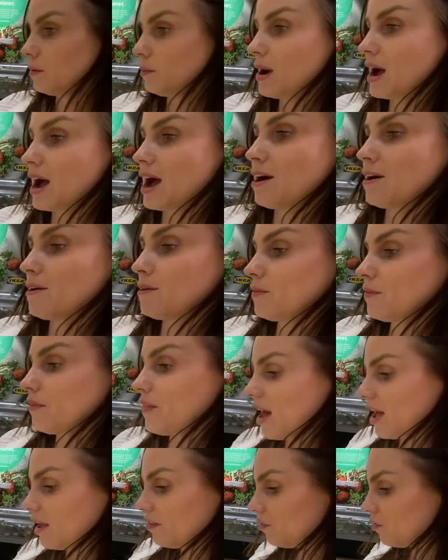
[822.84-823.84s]
Wow,
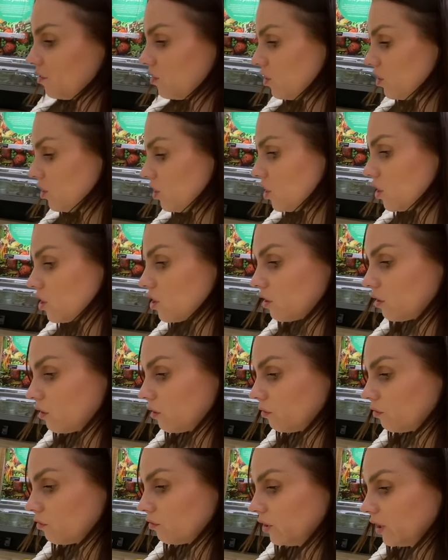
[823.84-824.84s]
that is huge.
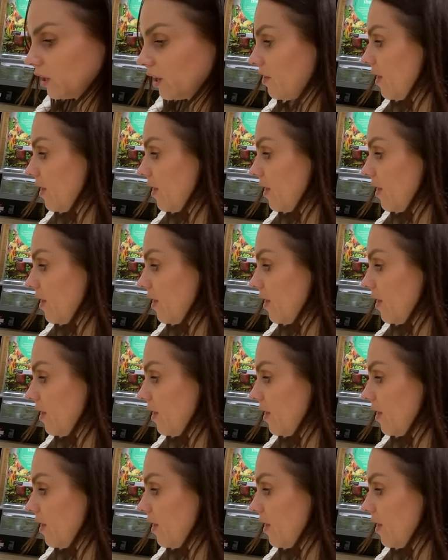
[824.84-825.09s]
Look at